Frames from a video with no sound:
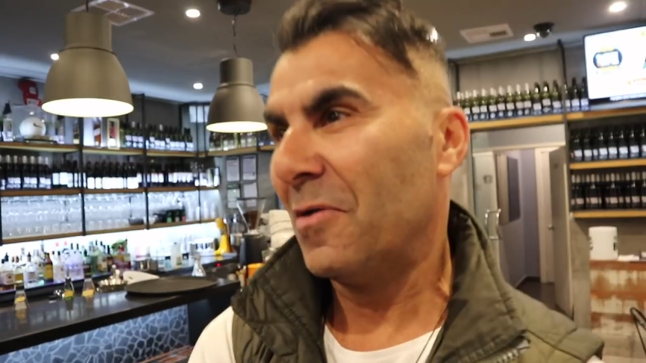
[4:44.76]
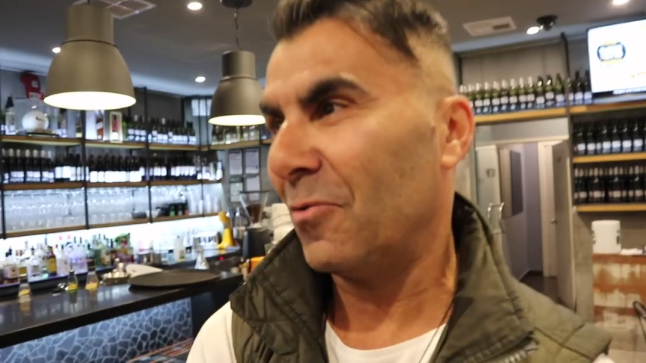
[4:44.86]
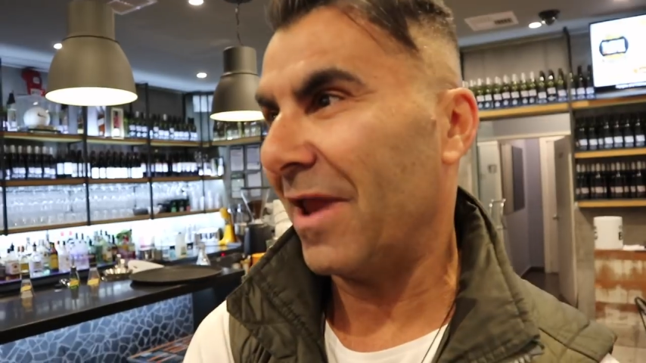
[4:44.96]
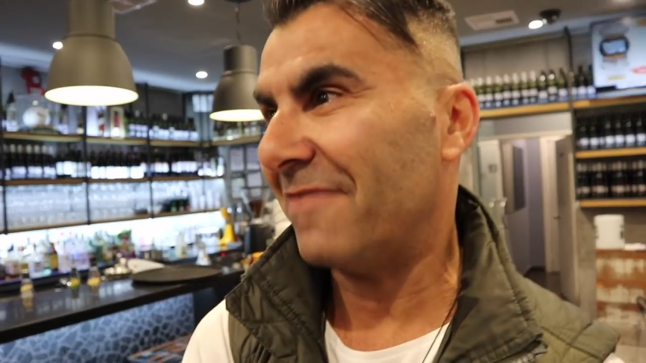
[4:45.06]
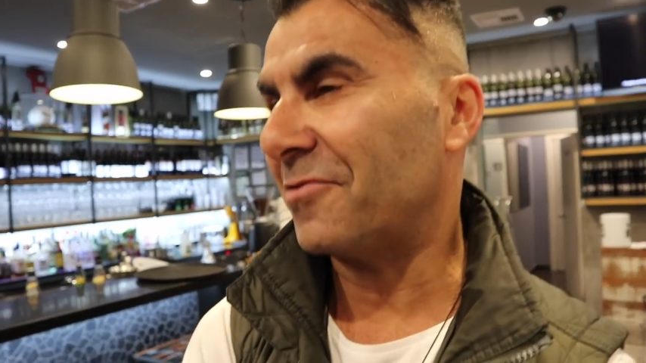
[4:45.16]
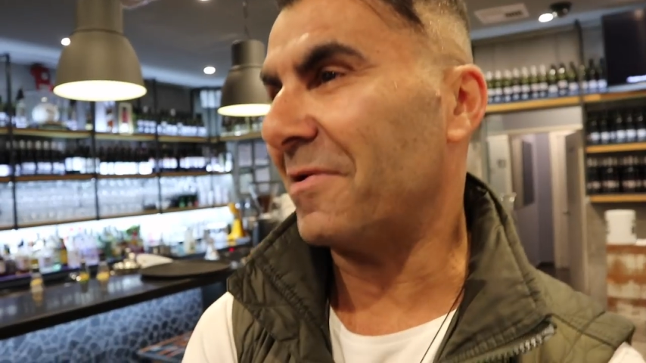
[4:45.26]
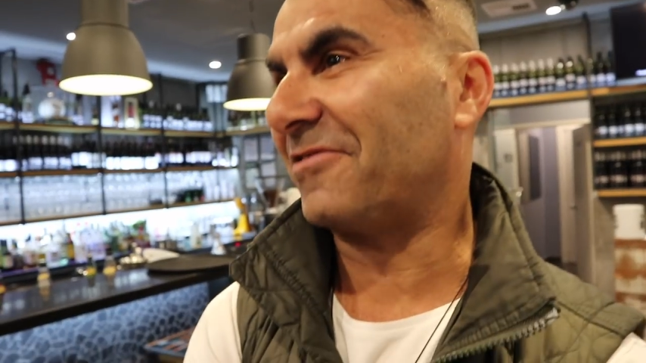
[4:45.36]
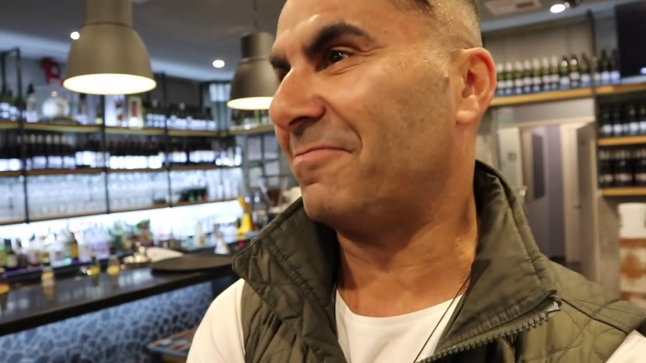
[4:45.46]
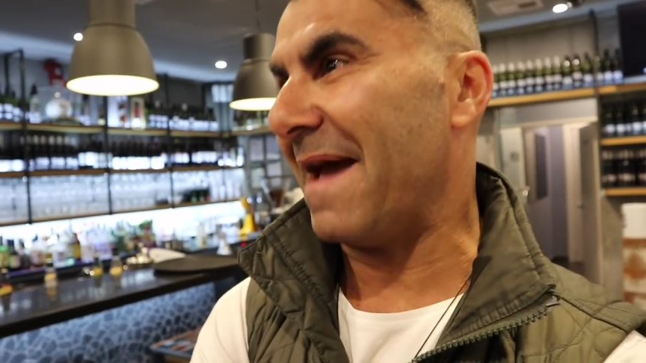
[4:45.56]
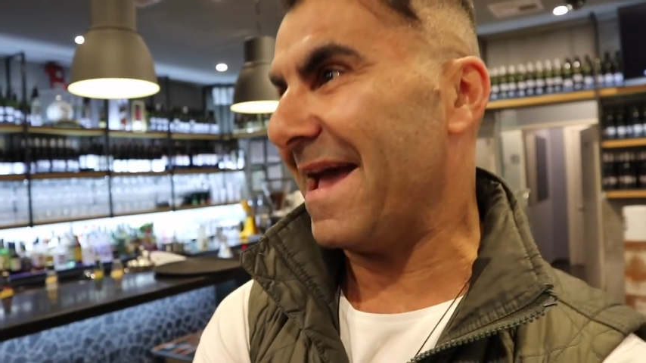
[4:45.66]
We'll have to
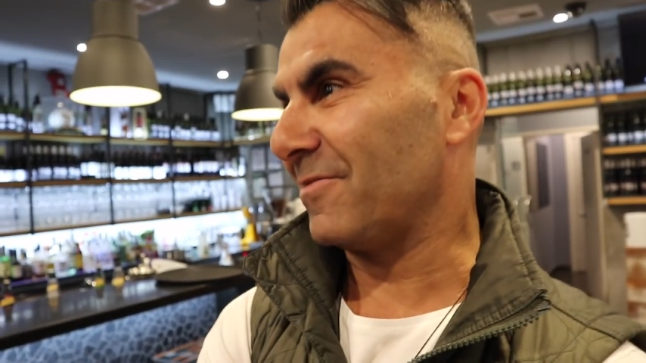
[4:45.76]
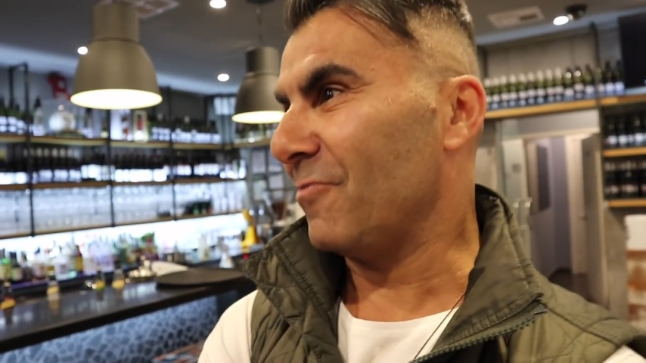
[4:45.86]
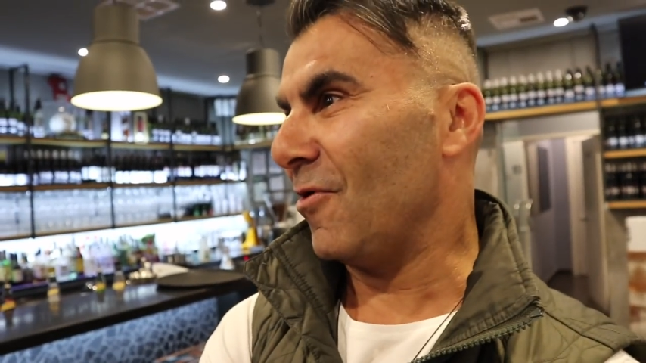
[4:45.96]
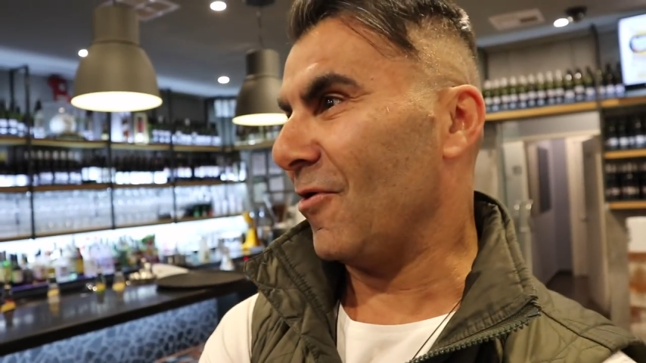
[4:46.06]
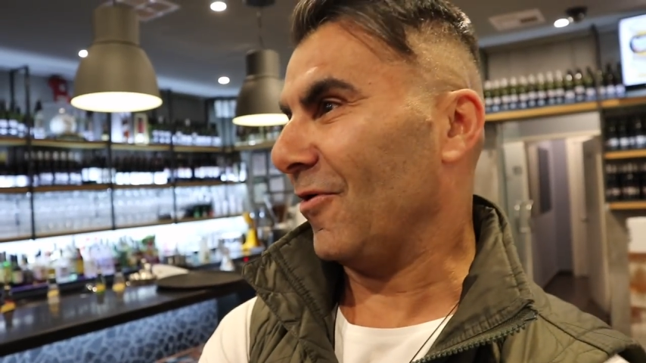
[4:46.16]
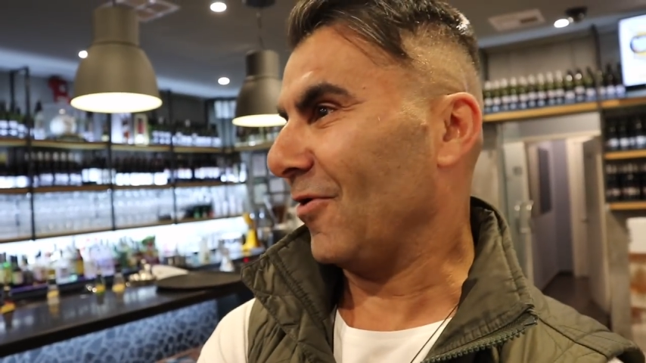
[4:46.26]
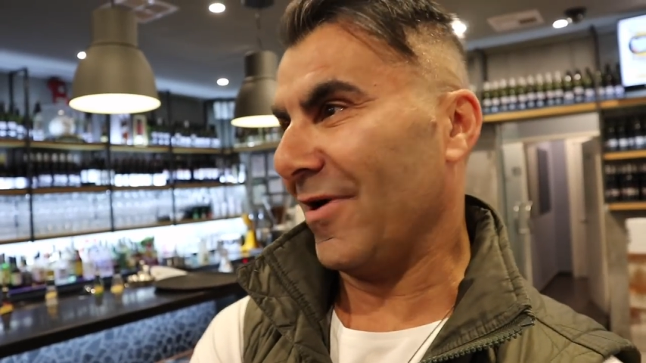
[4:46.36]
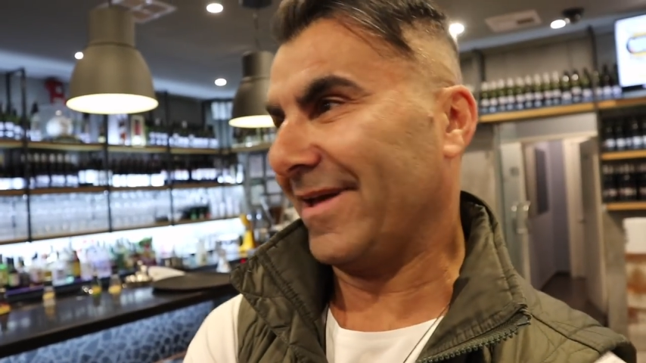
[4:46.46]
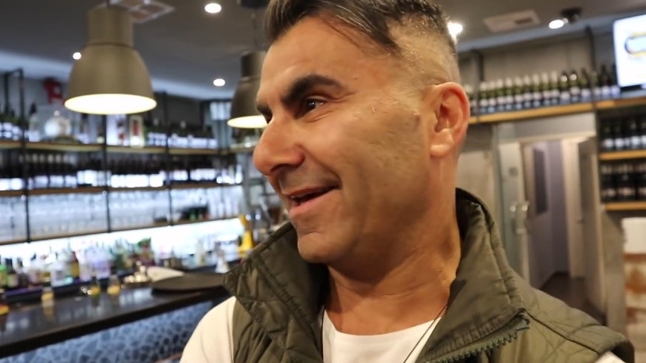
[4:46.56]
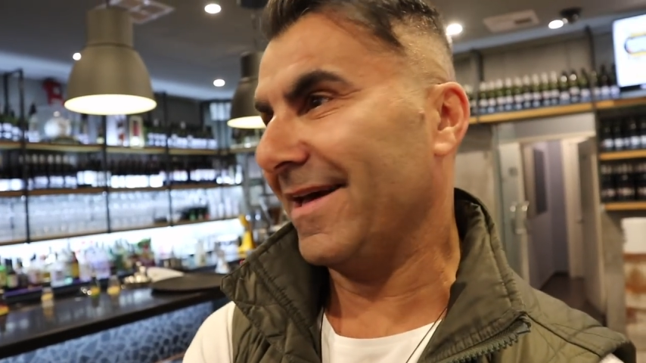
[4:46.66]
expand more.
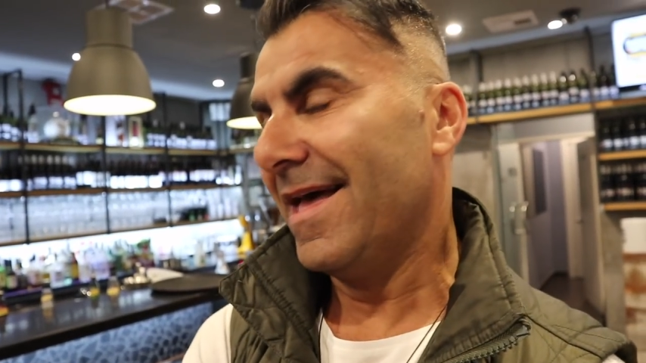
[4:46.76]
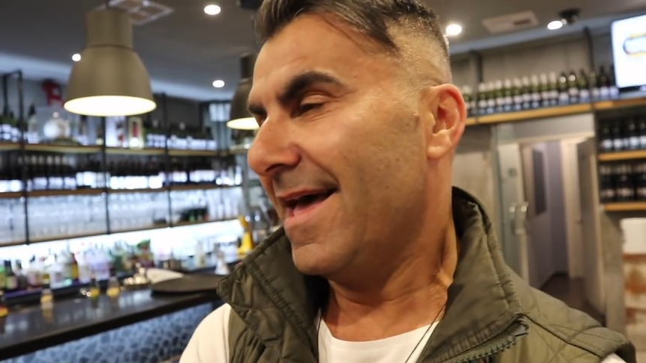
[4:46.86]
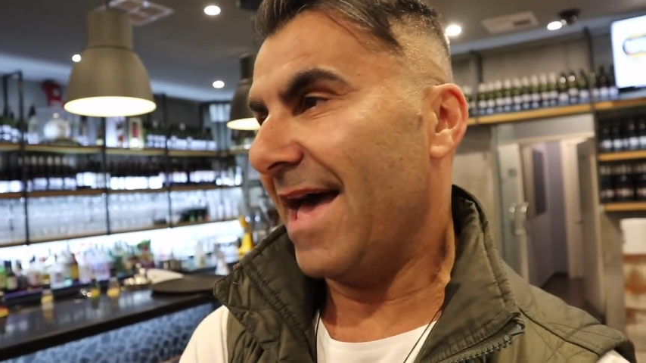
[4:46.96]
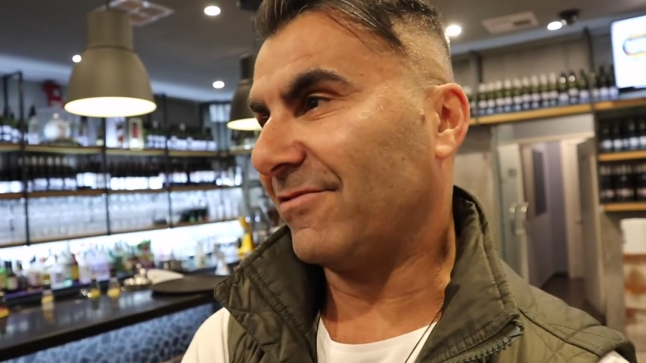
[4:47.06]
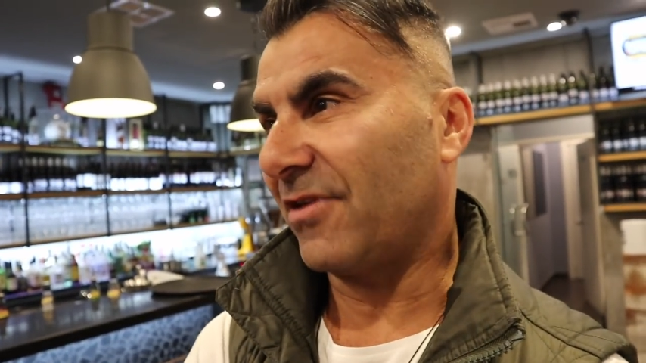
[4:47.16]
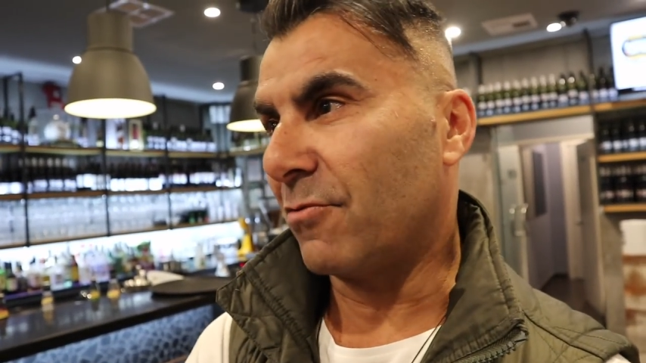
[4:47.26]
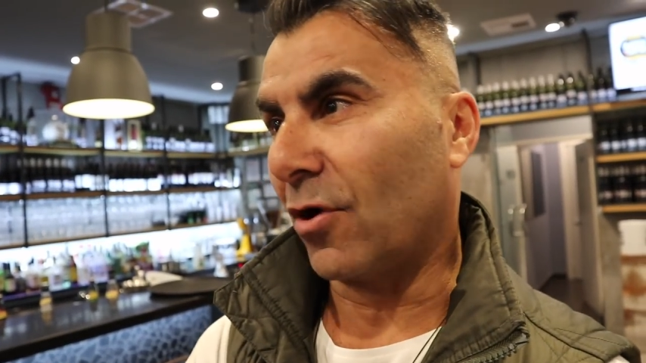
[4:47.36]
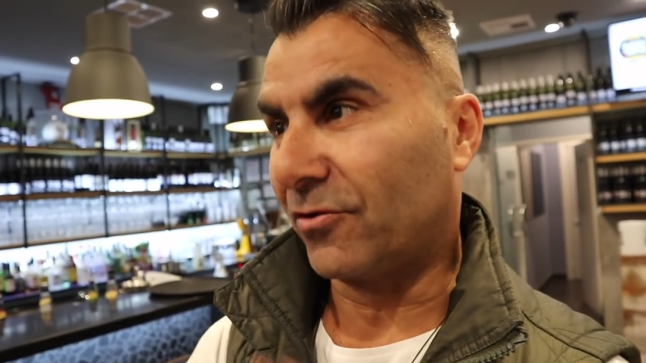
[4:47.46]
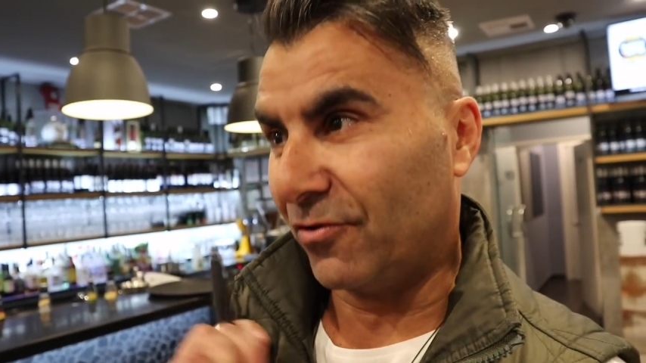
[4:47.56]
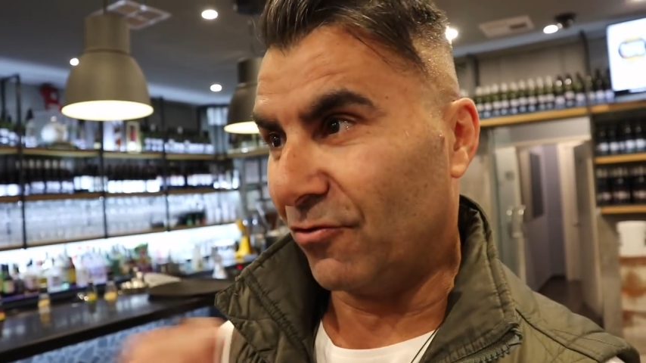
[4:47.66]
Like uh, as you see, we've
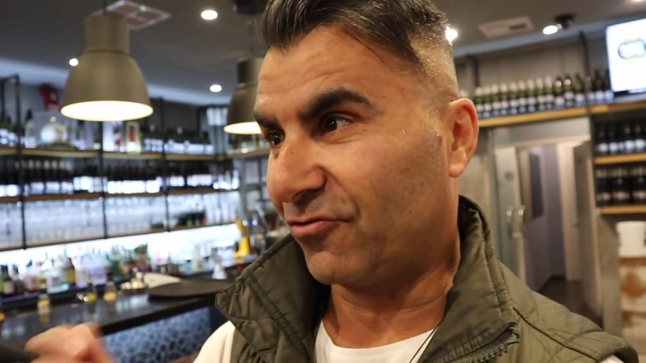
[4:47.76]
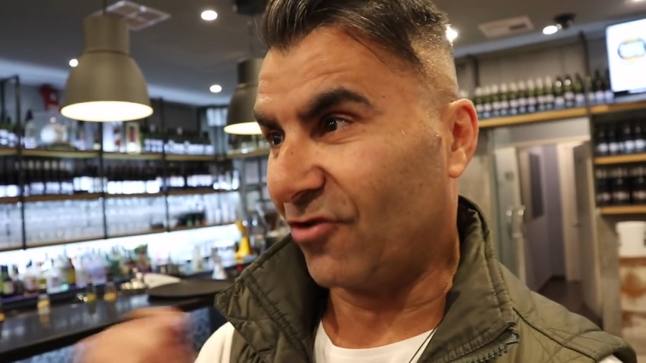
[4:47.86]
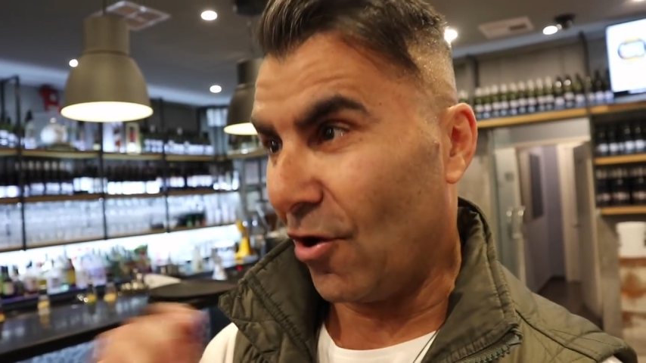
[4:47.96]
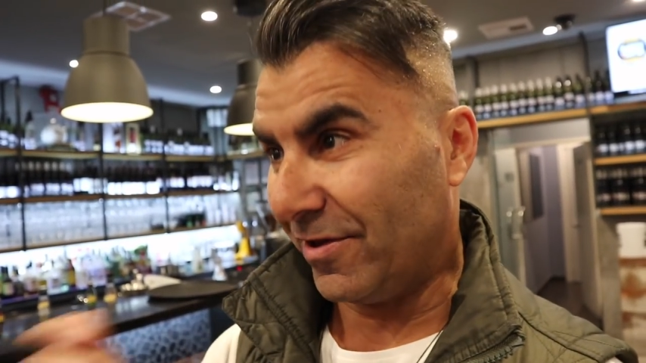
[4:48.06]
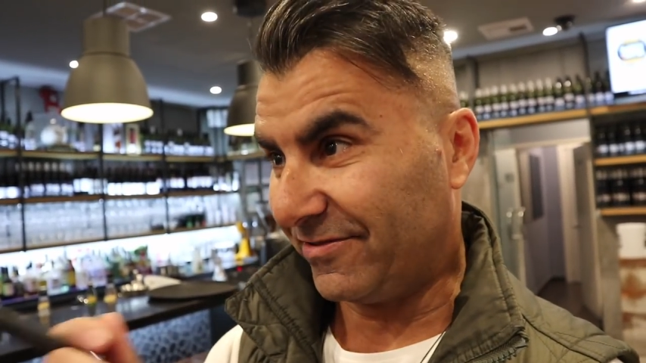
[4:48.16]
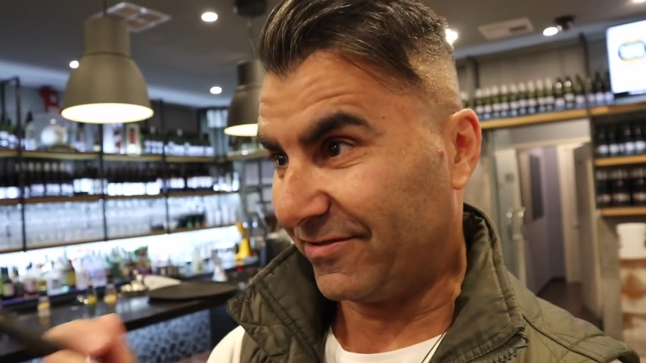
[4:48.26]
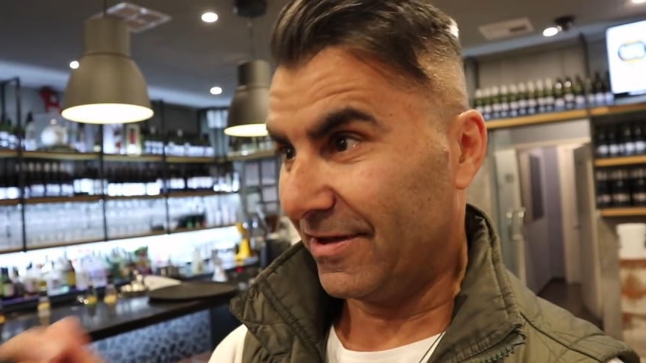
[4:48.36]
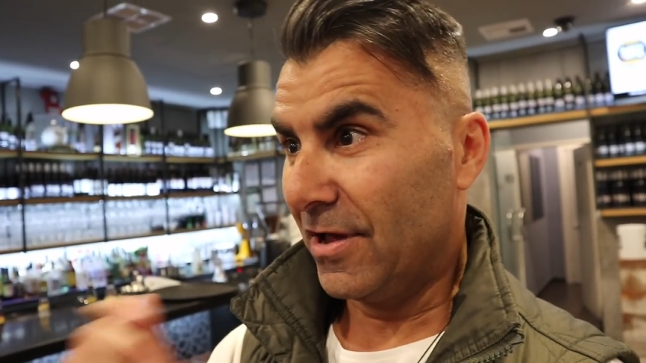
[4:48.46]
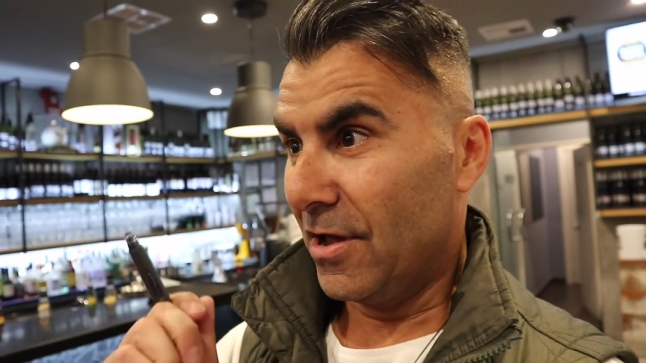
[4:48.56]
got two sites.